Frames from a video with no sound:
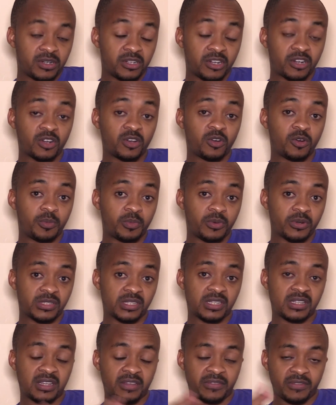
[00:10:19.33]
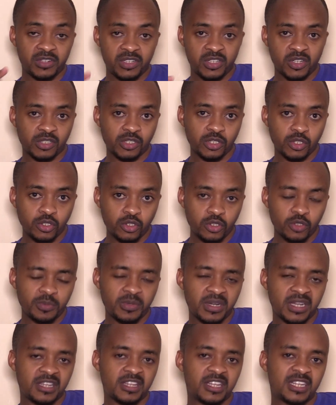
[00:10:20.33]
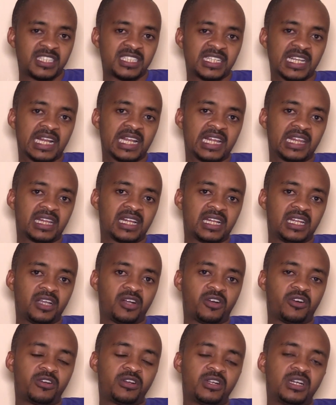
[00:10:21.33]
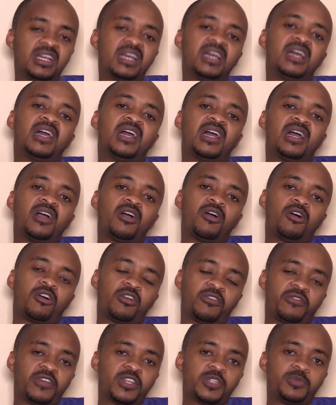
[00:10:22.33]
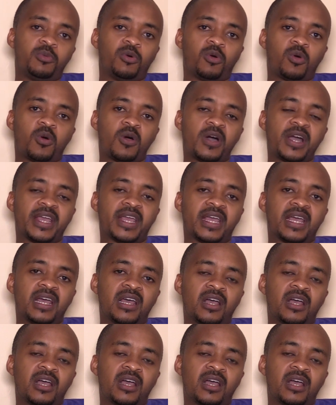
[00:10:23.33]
Don't go posting the video on YouTube and then sharing the link on Facebook. Why?